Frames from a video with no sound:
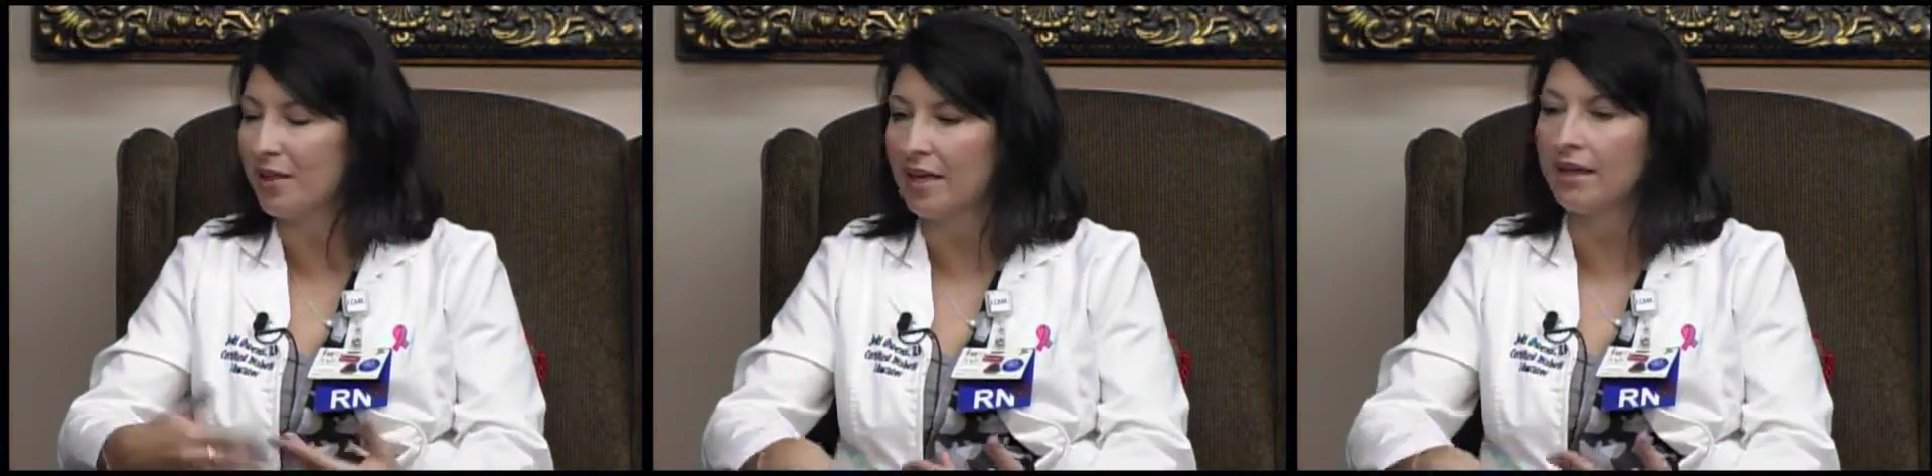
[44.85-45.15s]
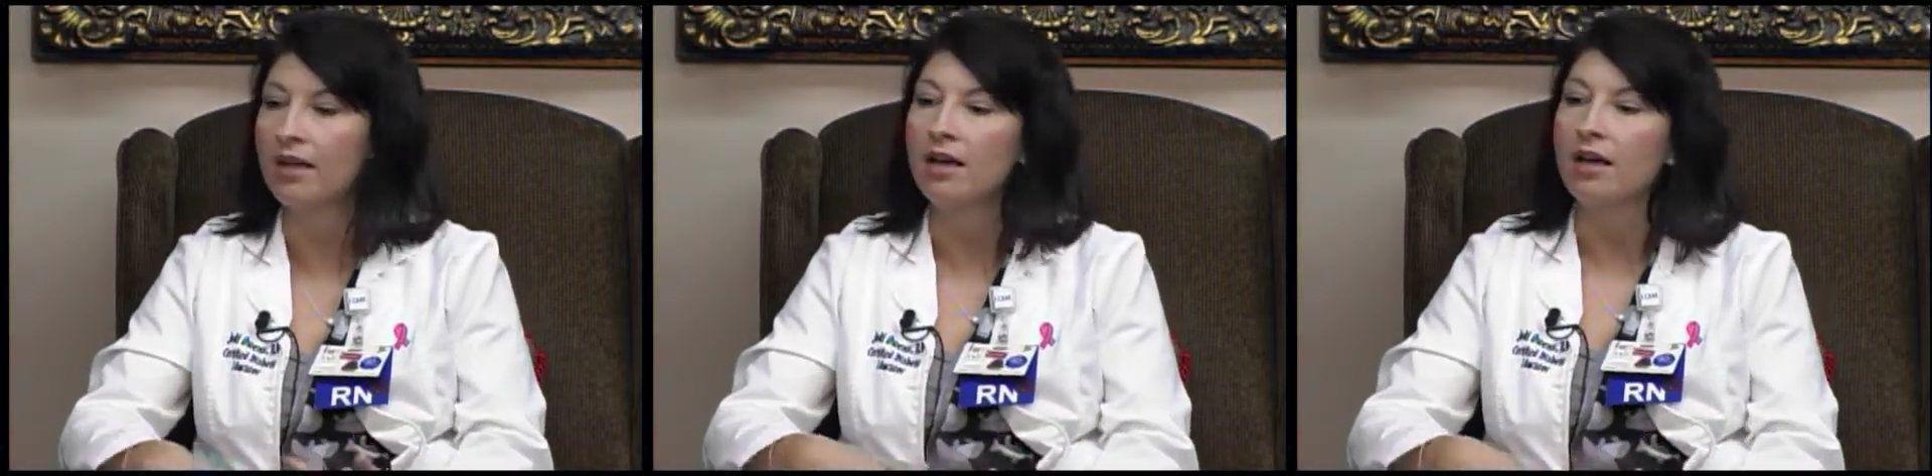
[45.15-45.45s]

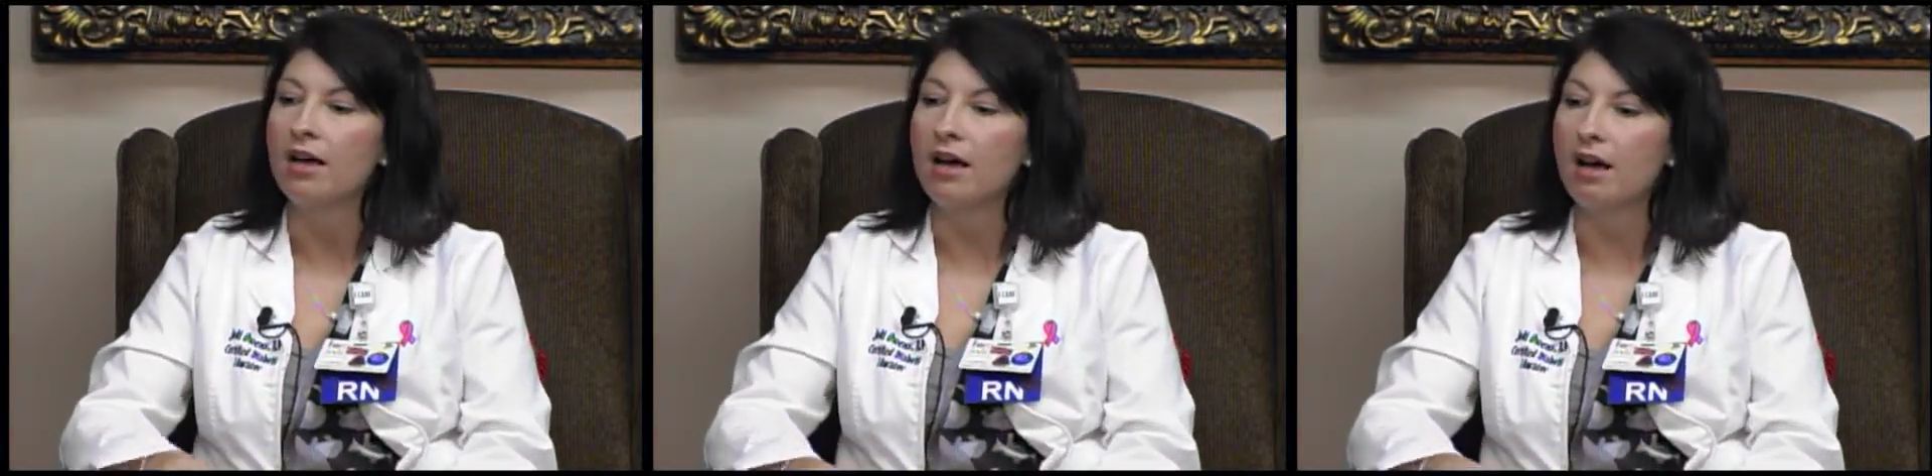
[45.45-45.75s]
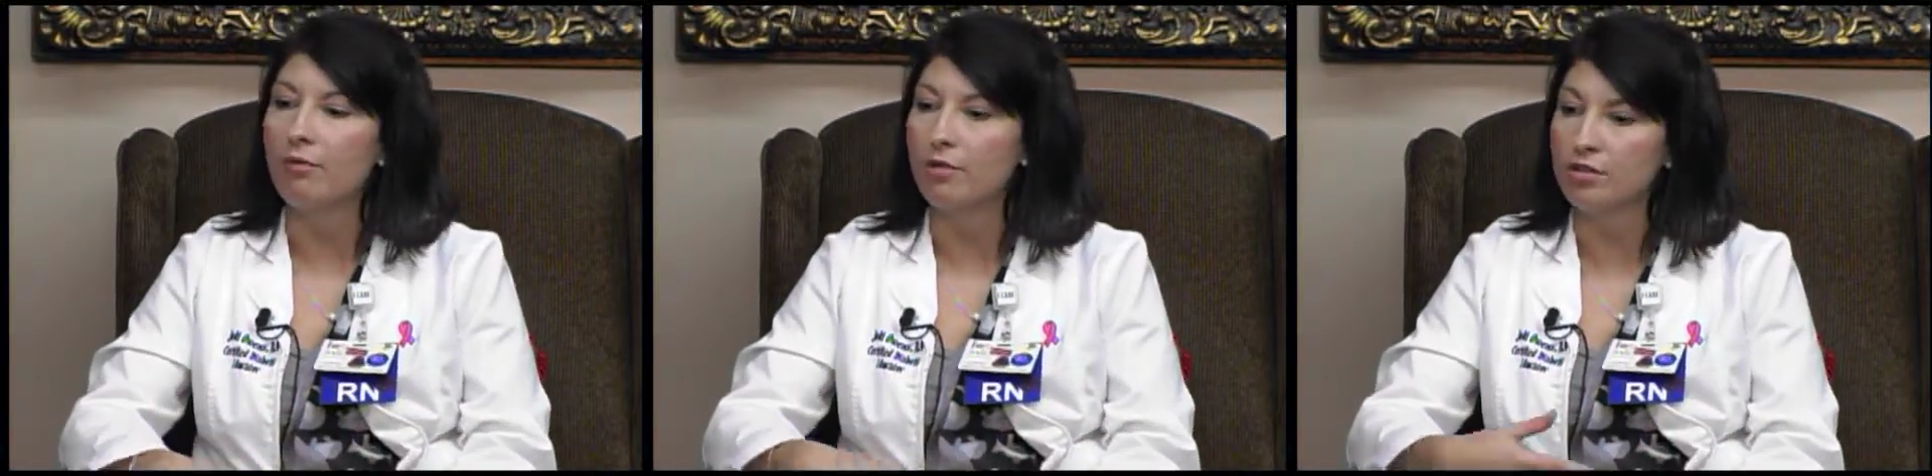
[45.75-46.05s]
plan. Mm
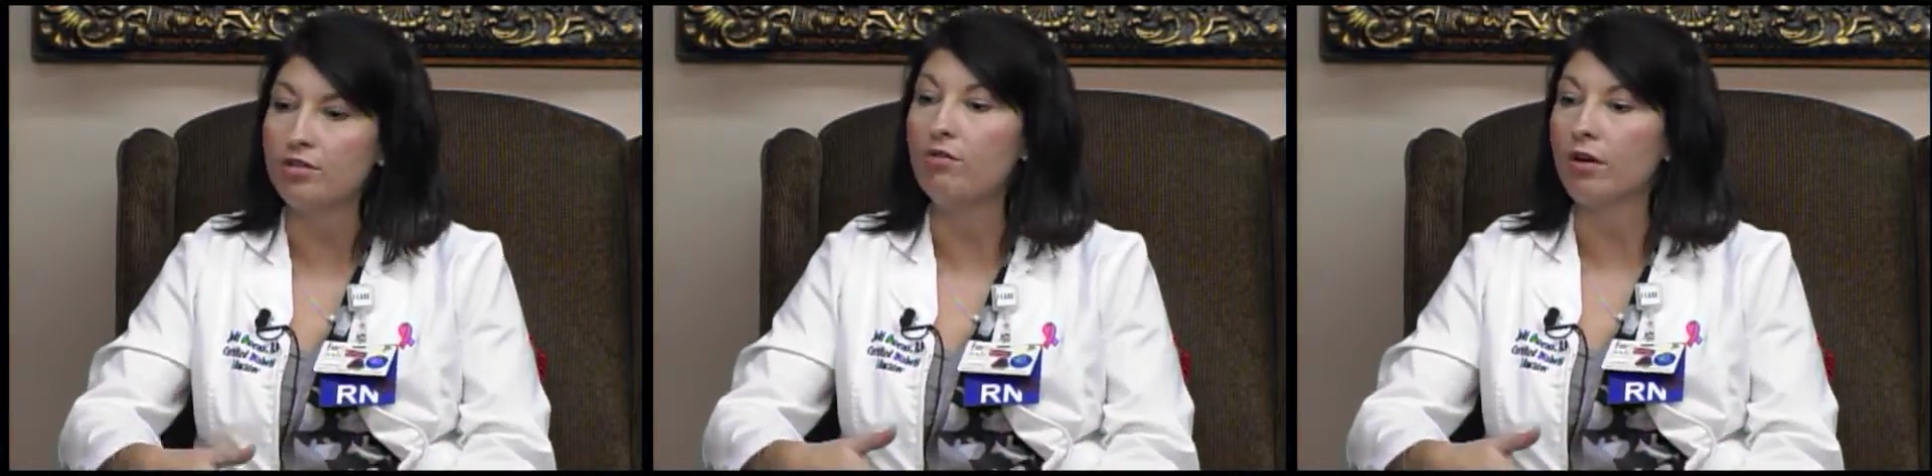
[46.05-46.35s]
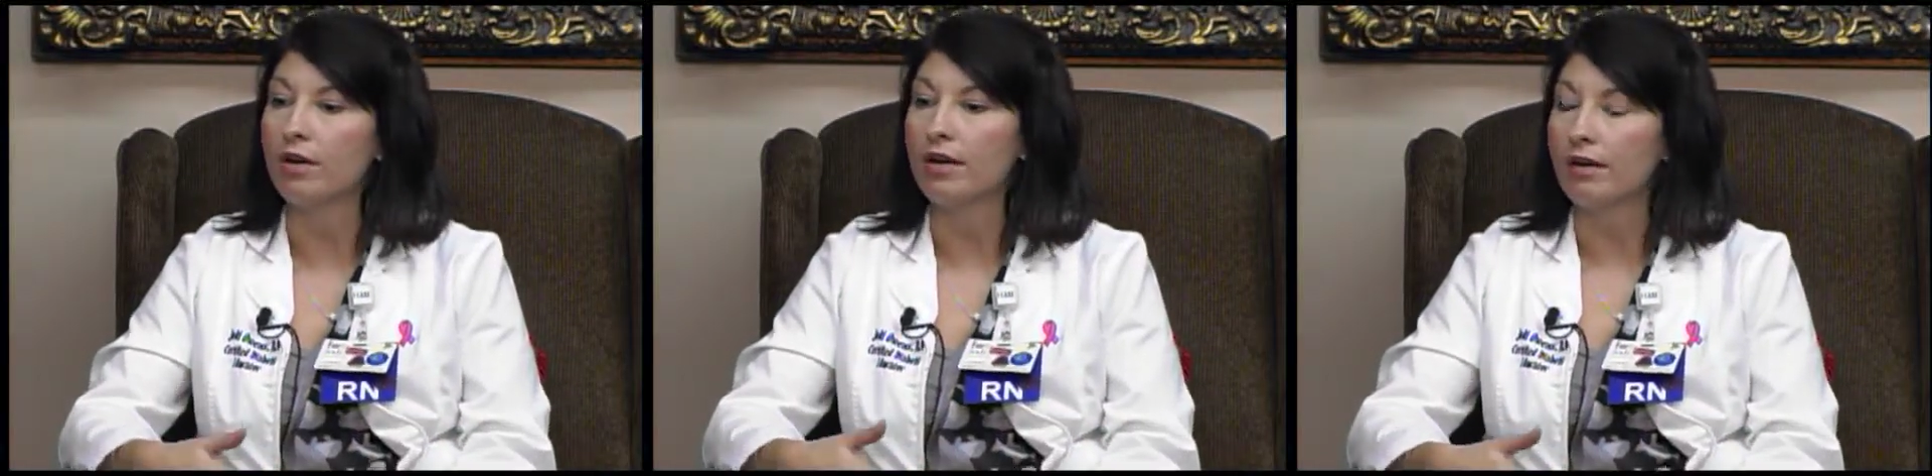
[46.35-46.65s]
-hmm. um, we do
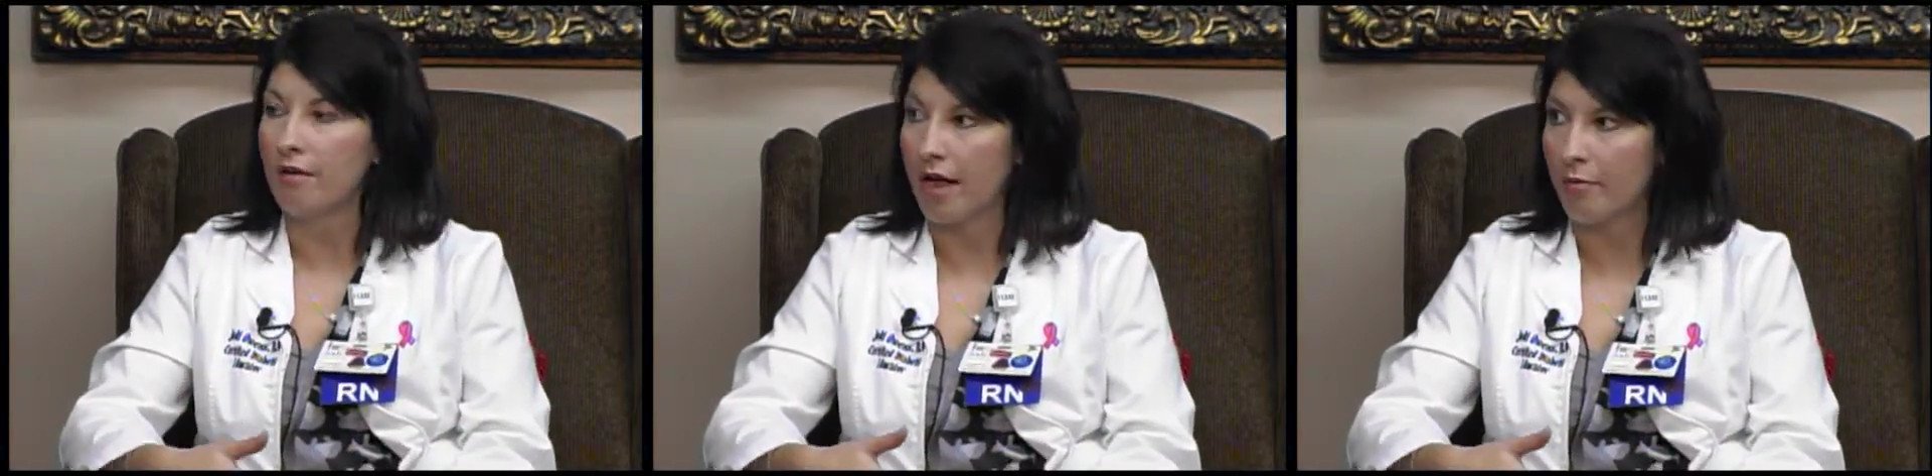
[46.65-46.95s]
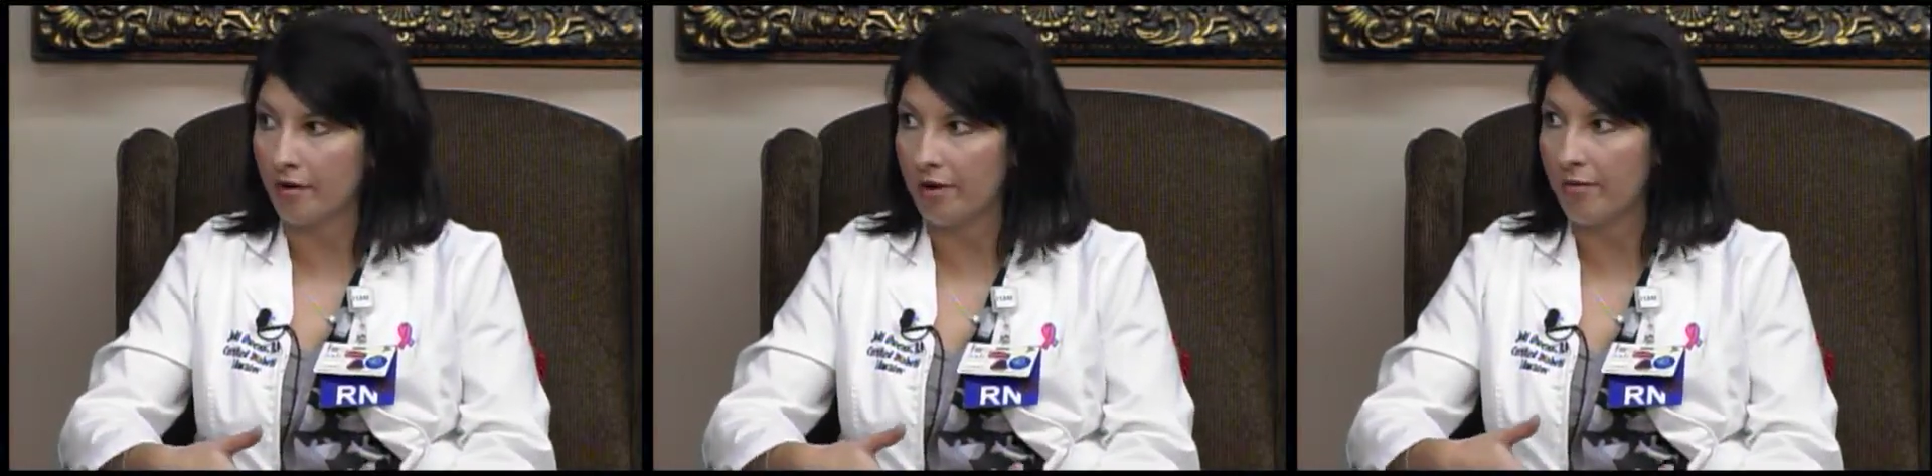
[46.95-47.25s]
work and
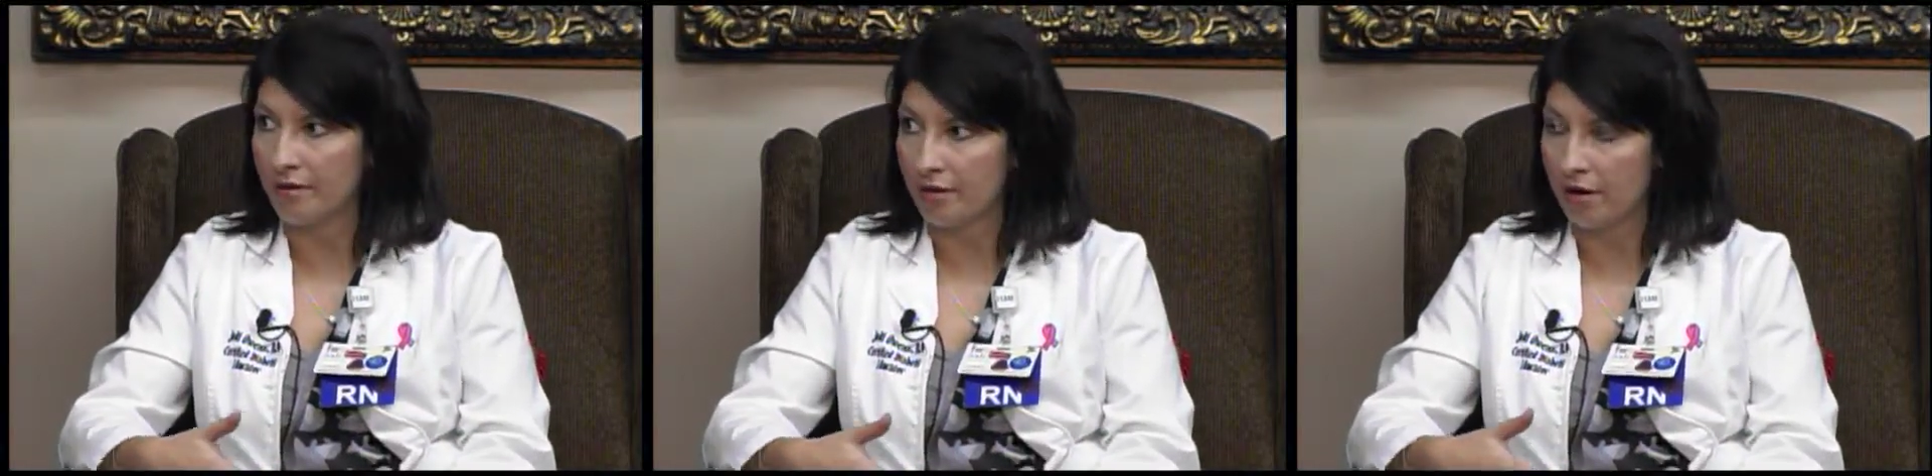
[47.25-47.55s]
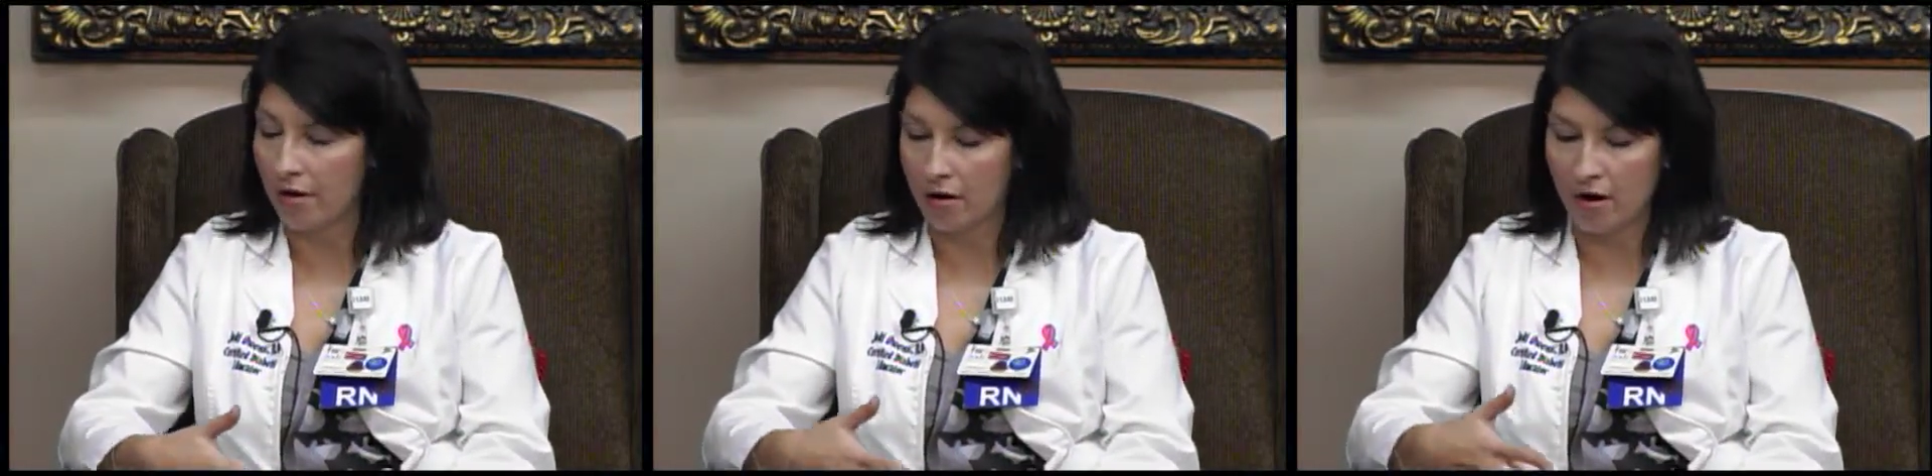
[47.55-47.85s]
collaborate with our,